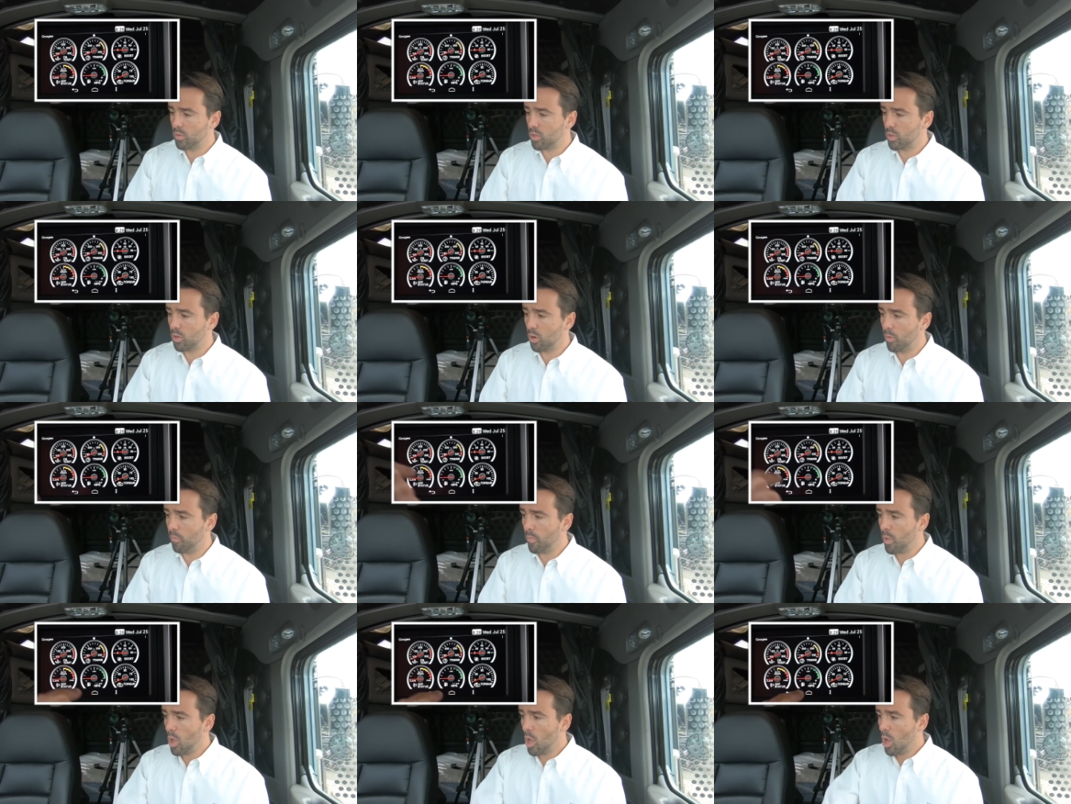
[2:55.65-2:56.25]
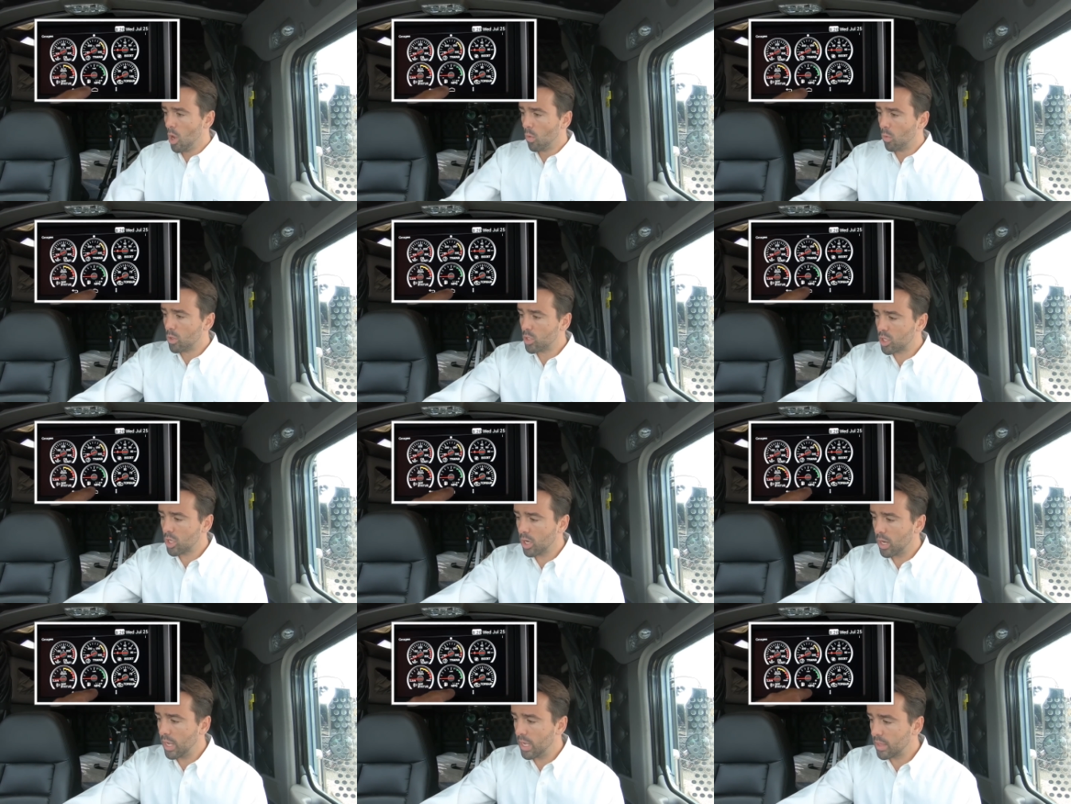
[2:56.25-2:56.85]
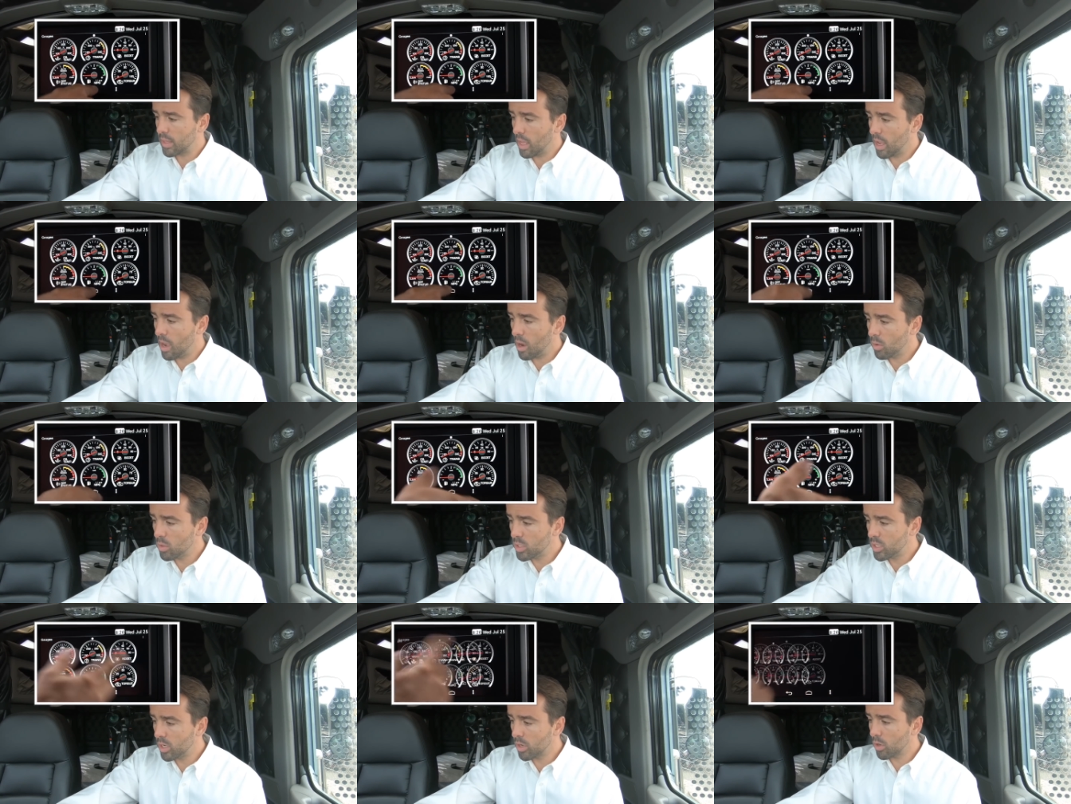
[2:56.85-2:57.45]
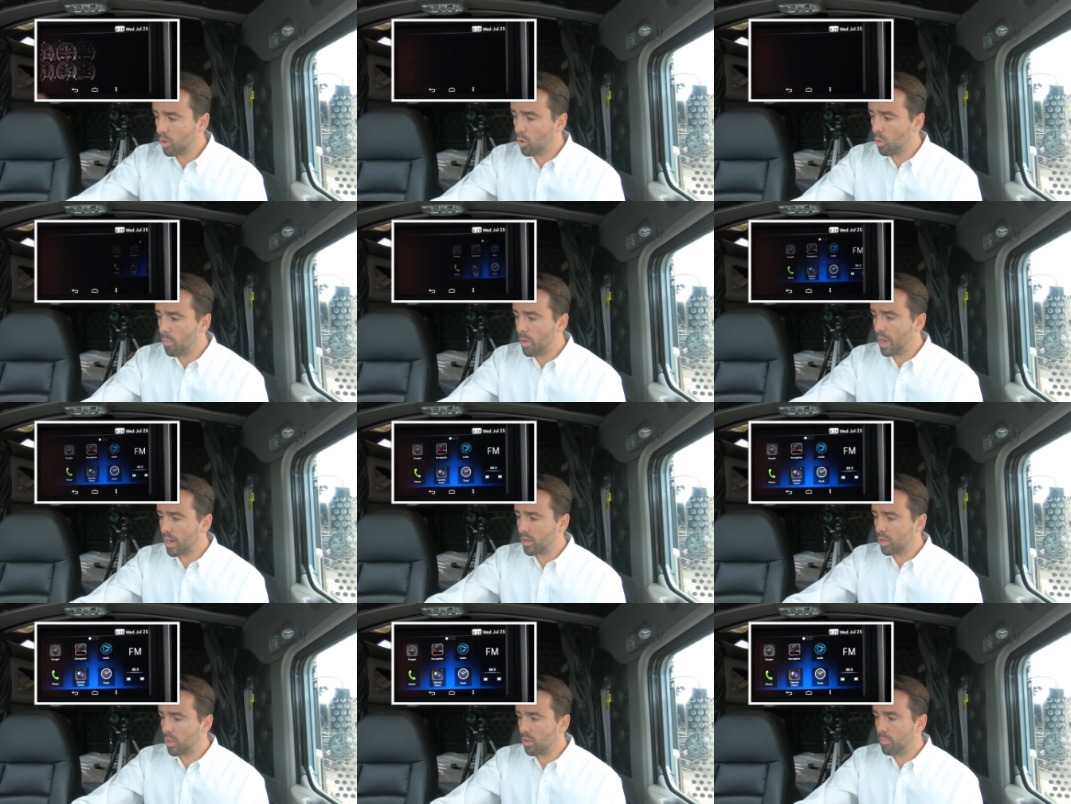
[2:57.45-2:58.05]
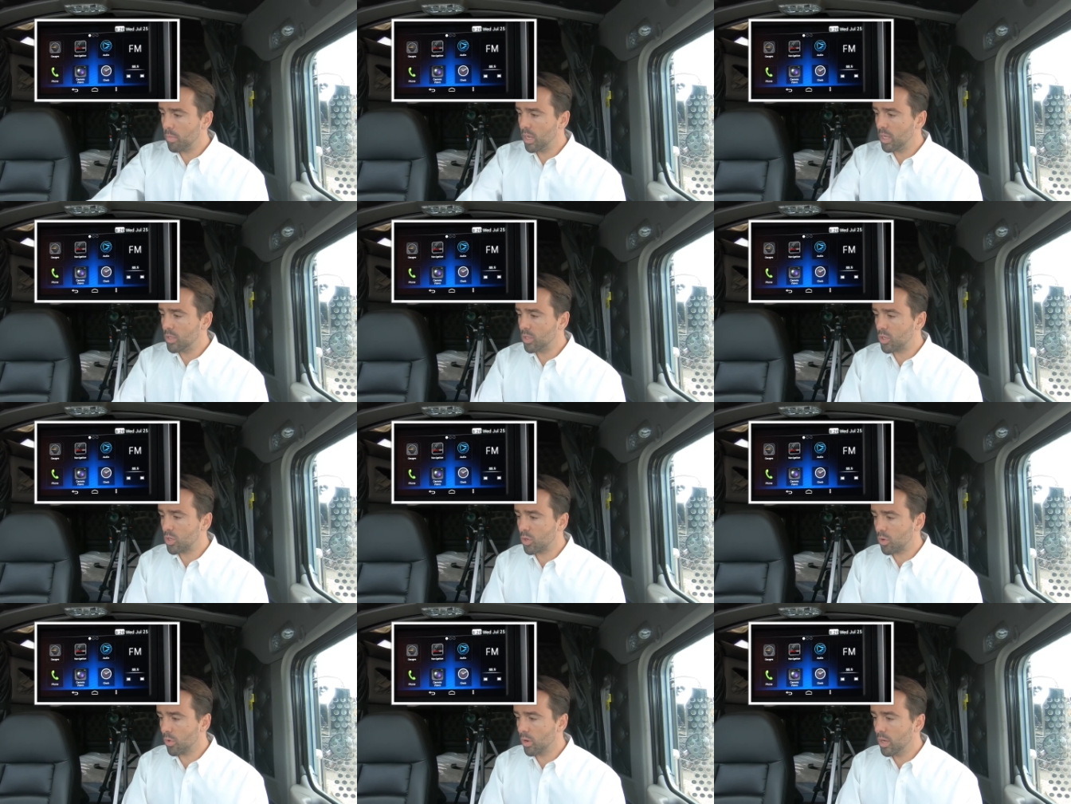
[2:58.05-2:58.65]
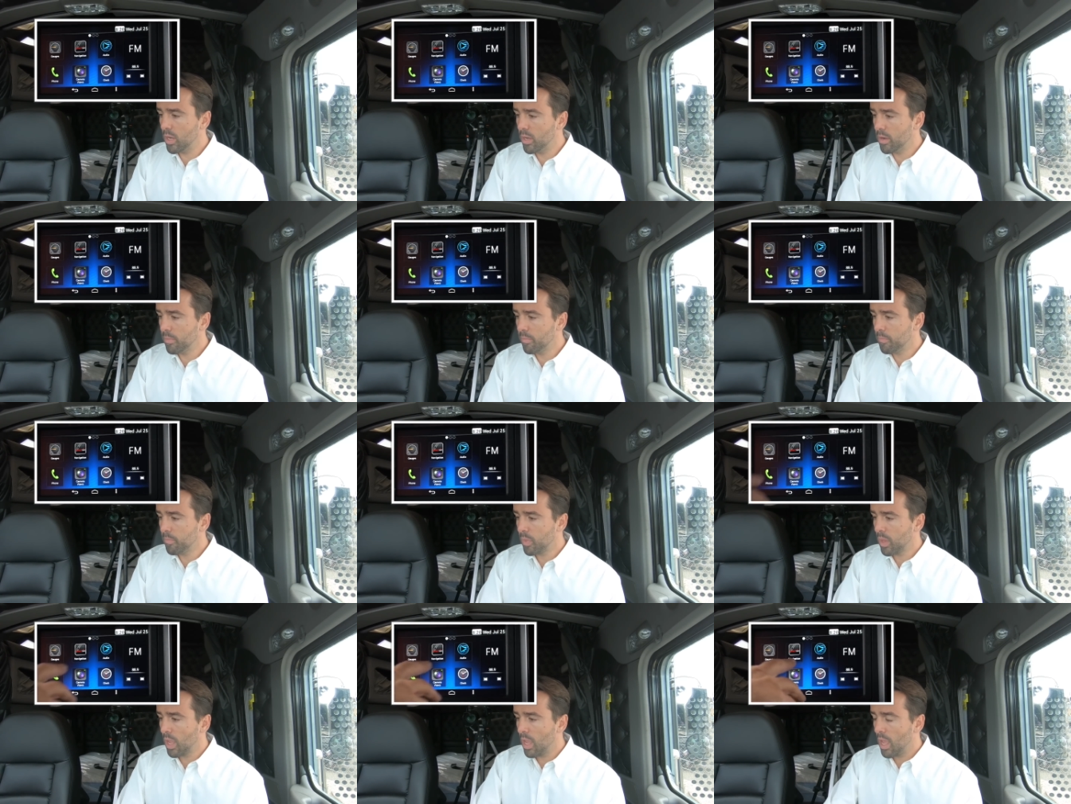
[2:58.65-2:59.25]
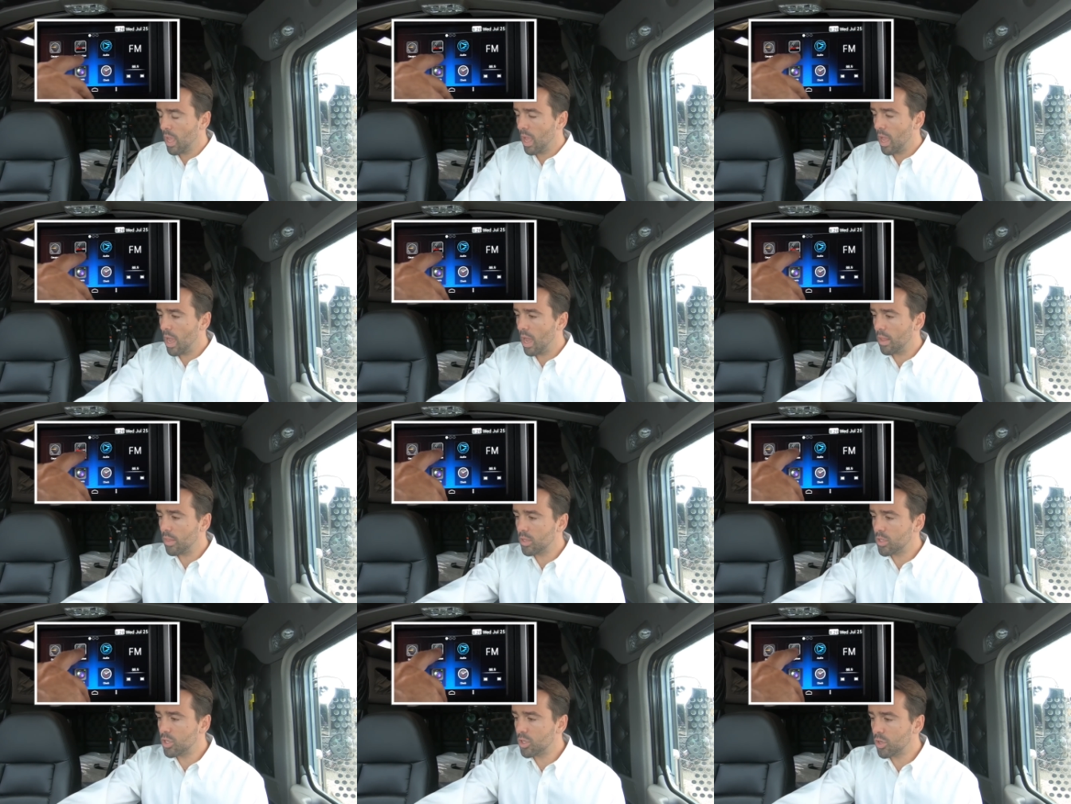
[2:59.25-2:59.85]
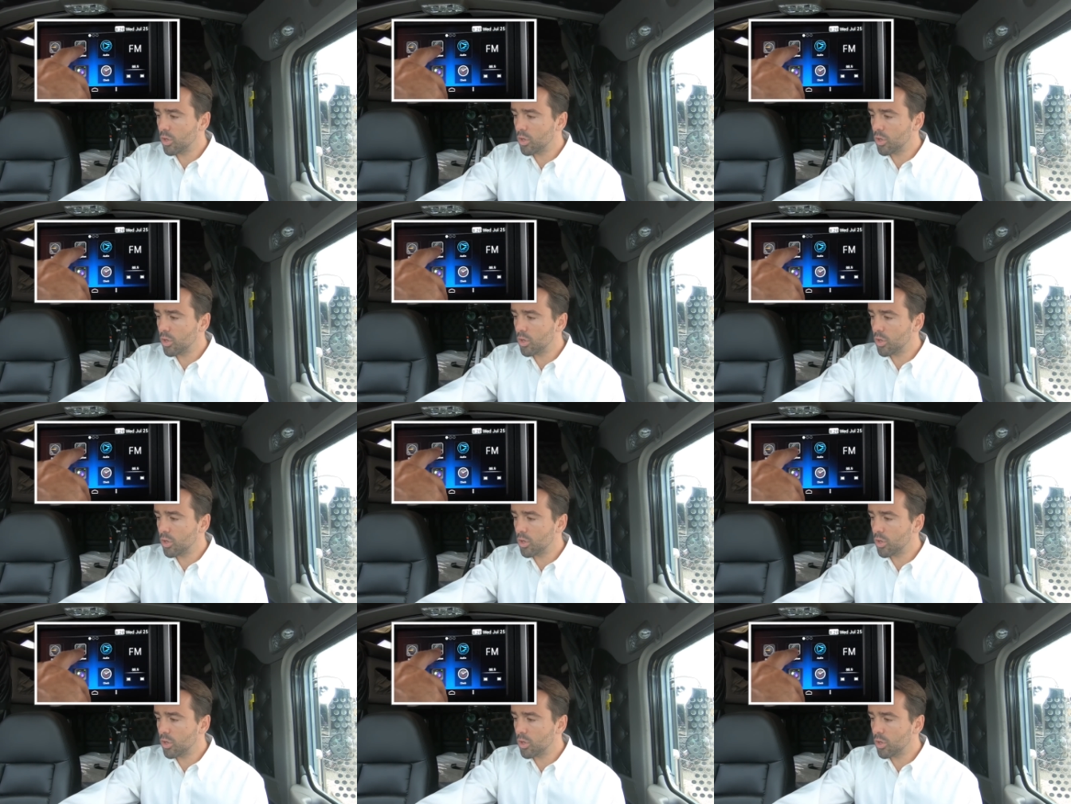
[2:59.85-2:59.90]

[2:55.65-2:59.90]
So we're just going to hit the house here, go back to the main screen. This is your